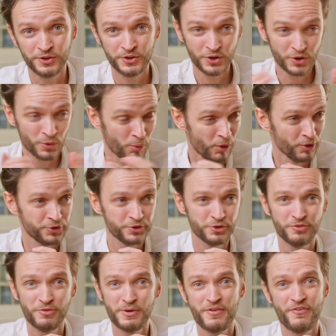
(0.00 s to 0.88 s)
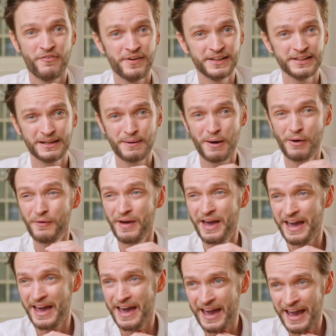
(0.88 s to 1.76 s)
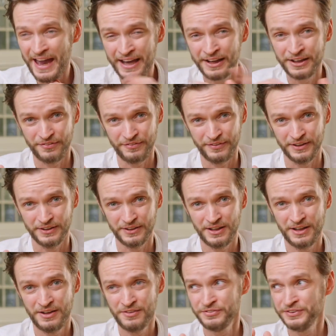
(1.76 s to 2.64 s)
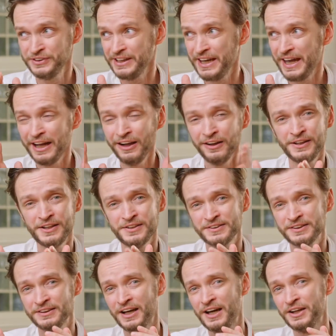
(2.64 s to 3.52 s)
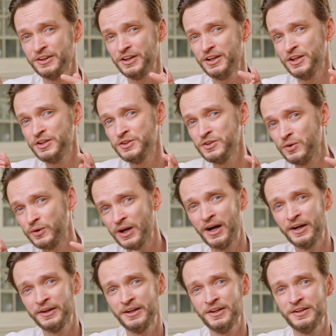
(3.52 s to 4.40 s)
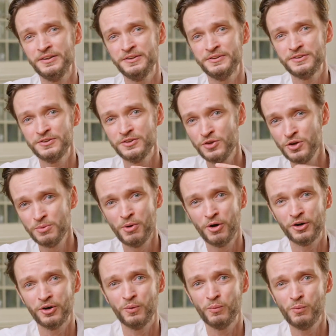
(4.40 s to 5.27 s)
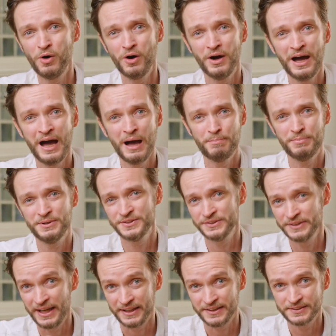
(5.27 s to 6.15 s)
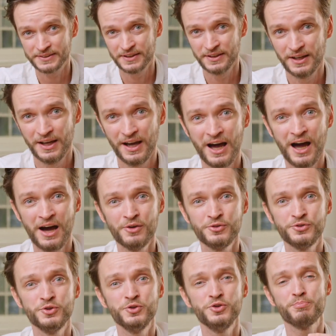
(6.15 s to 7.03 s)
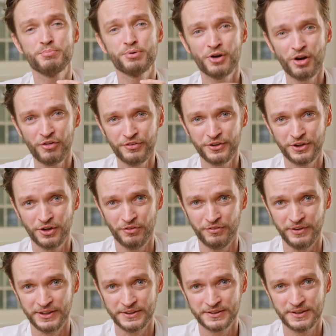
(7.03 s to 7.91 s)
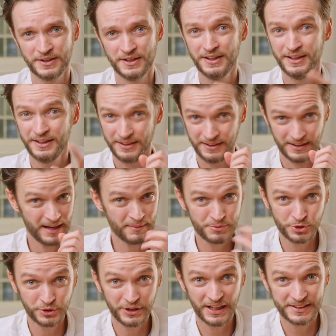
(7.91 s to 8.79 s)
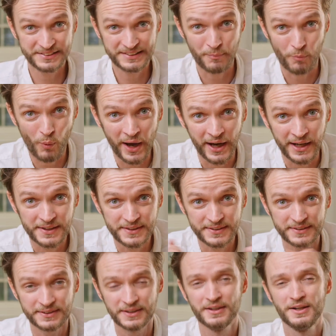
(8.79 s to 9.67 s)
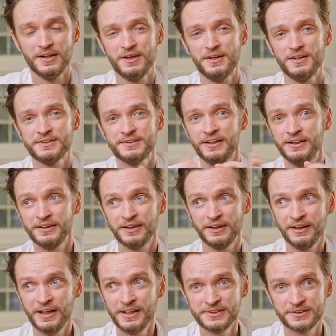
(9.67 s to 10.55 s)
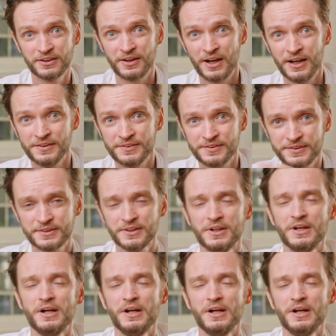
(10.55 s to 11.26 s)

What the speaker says: You want to be thinking about anything. If the aliens land in your garden tomorrow, what happens next? How do you profit of it? I'm sure there are some ways, sending laser guns.